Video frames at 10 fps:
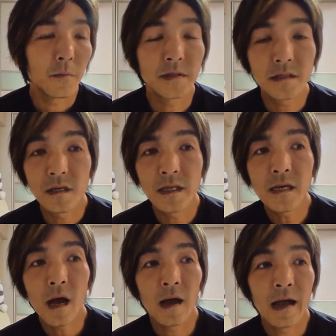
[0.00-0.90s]

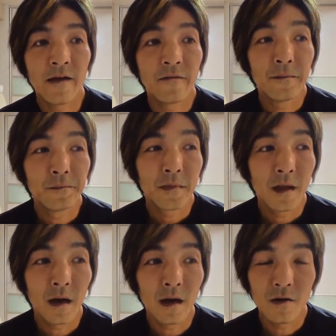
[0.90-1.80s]
Personally, I have
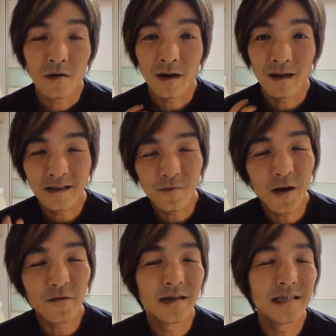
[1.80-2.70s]
a little
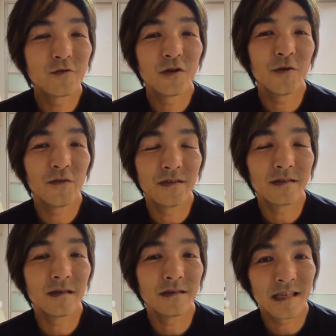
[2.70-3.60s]
bit of a history with
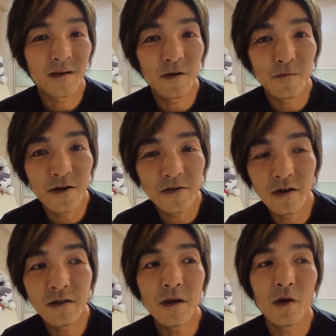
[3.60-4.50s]
this Singapore
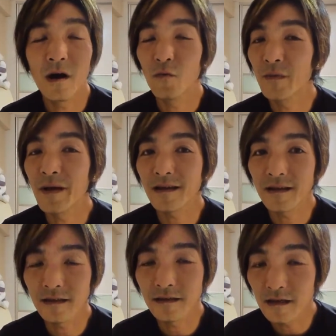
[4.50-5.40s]
Marathon way back
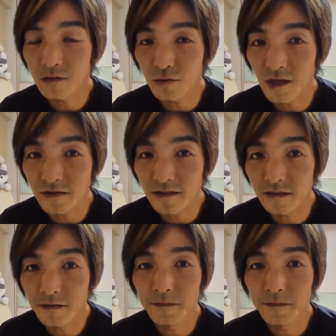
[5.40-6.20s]
in year 2000.